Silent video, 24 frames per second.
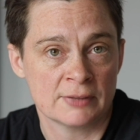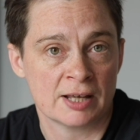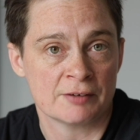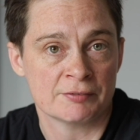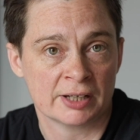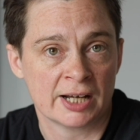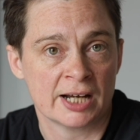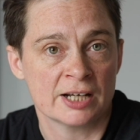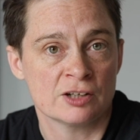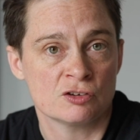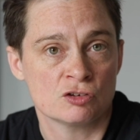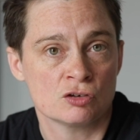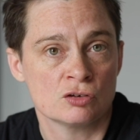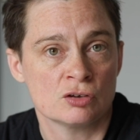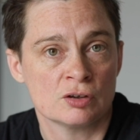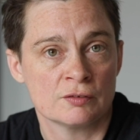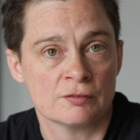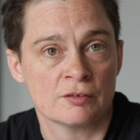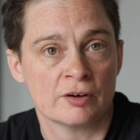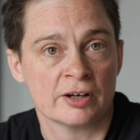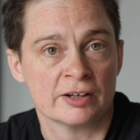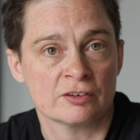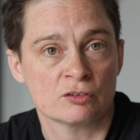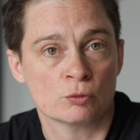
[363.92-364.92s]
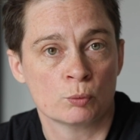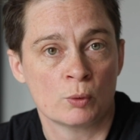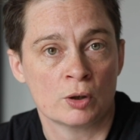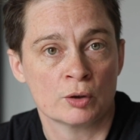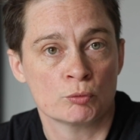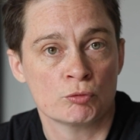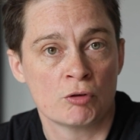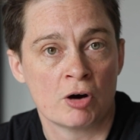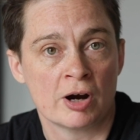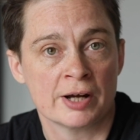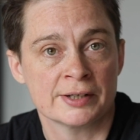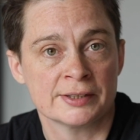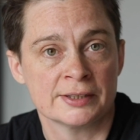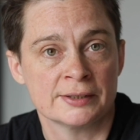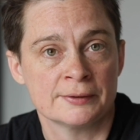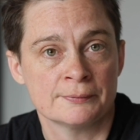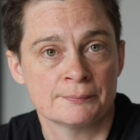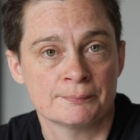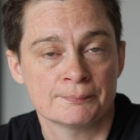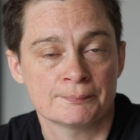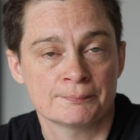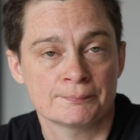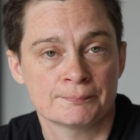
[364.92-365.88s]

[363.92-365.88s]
navigation device while riding.